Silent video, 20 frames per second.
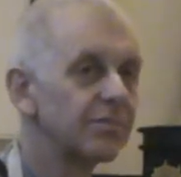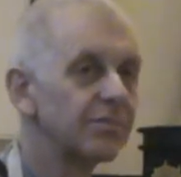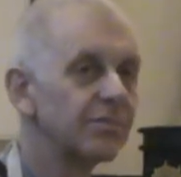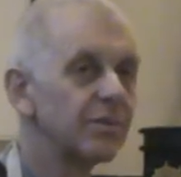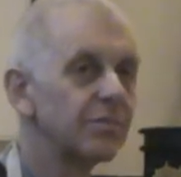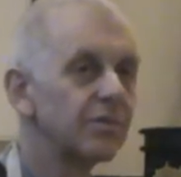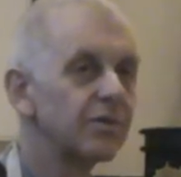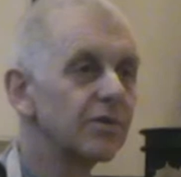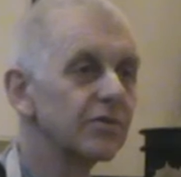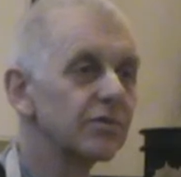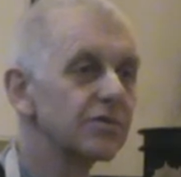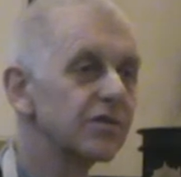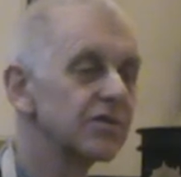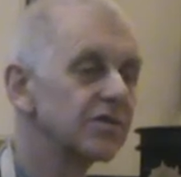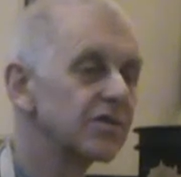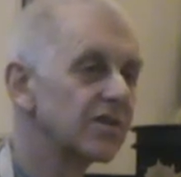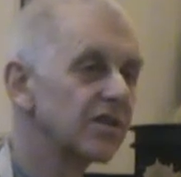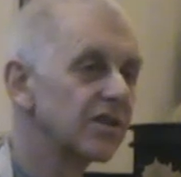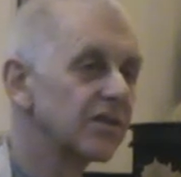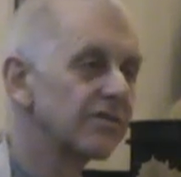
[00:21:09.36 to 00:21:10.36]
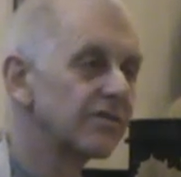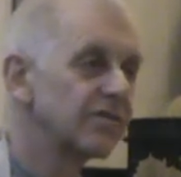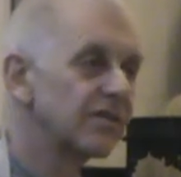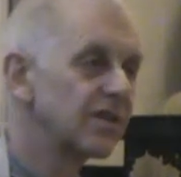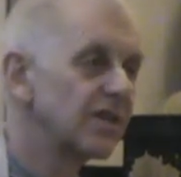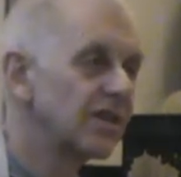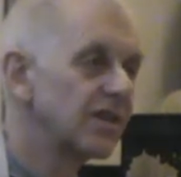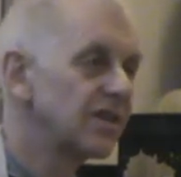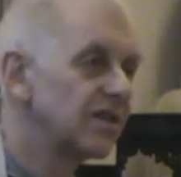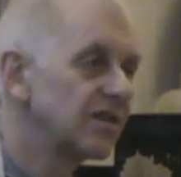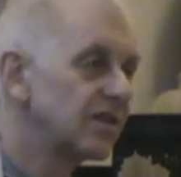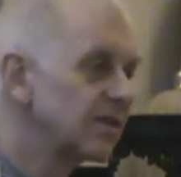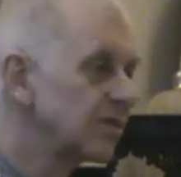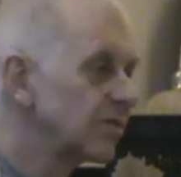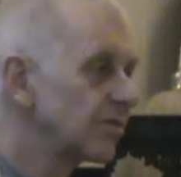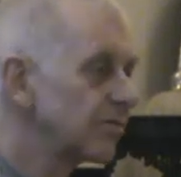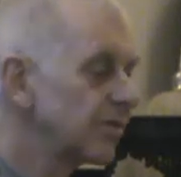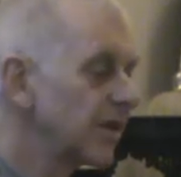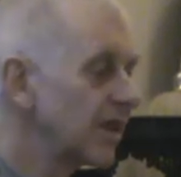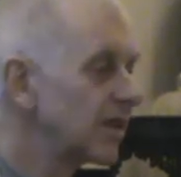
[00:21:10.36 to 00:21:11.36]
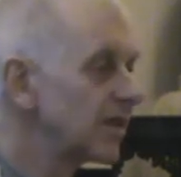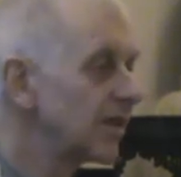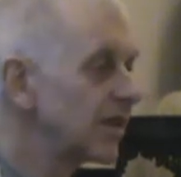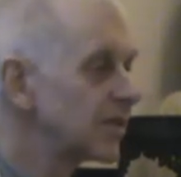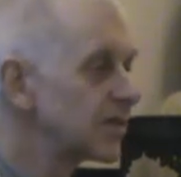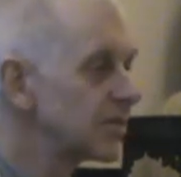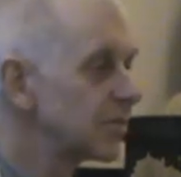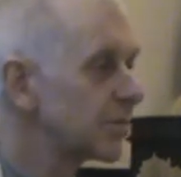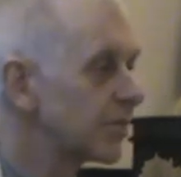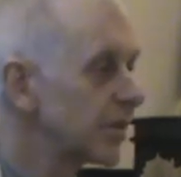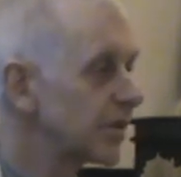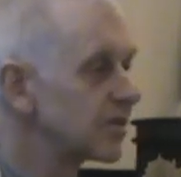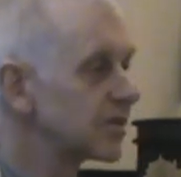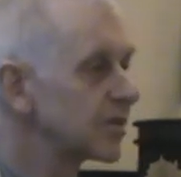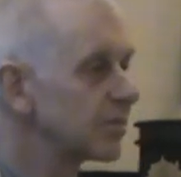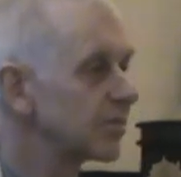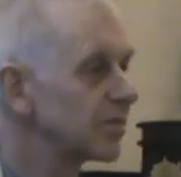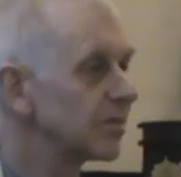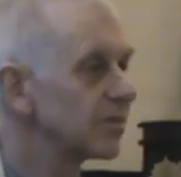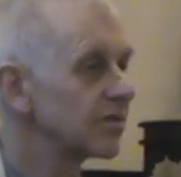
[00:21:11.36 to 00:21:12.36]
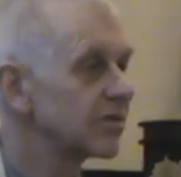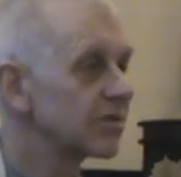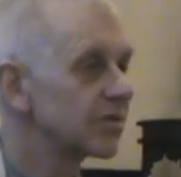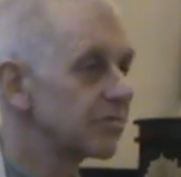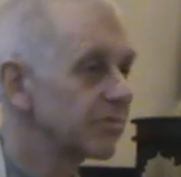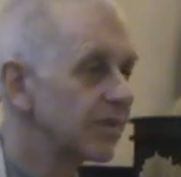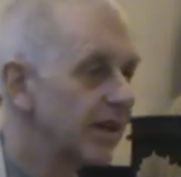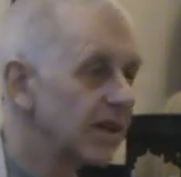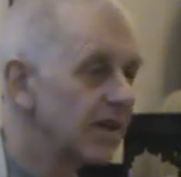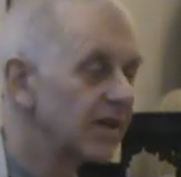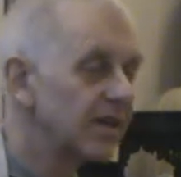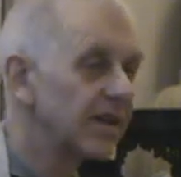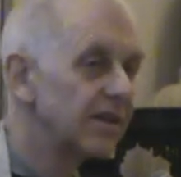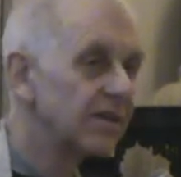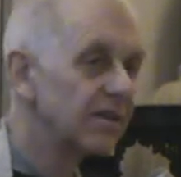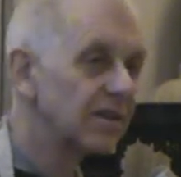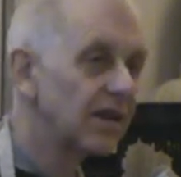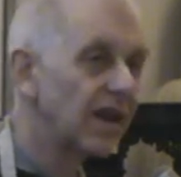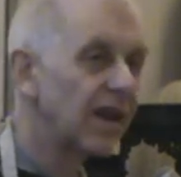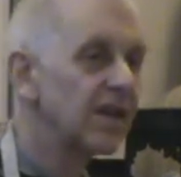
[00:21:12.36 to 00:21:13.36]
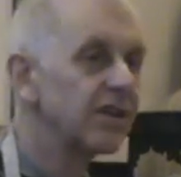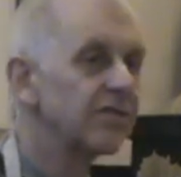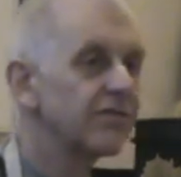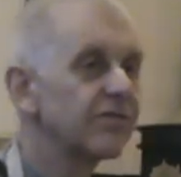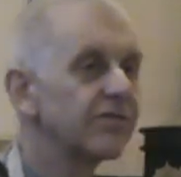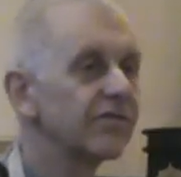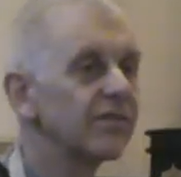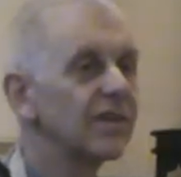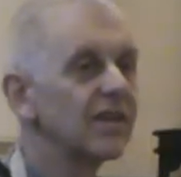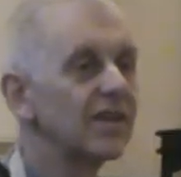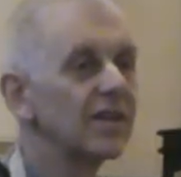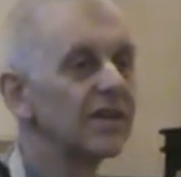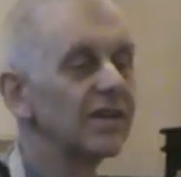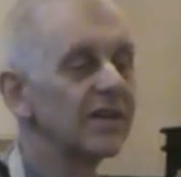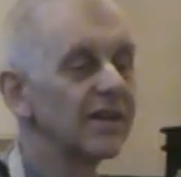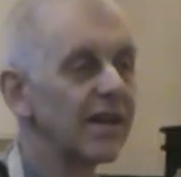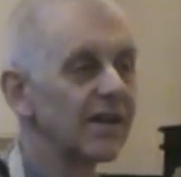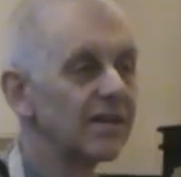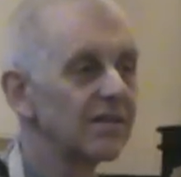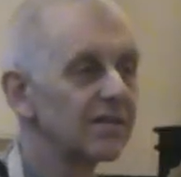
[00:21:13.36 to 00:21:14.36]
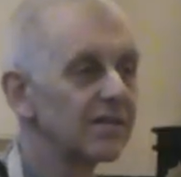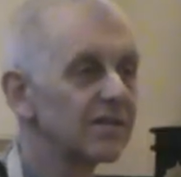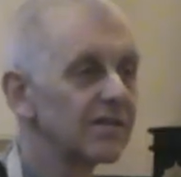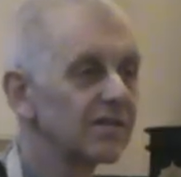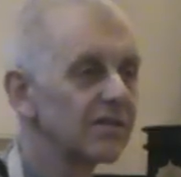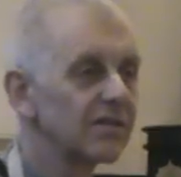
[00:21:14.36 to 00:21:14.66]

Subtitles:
the process of regulated principles, regulated life, and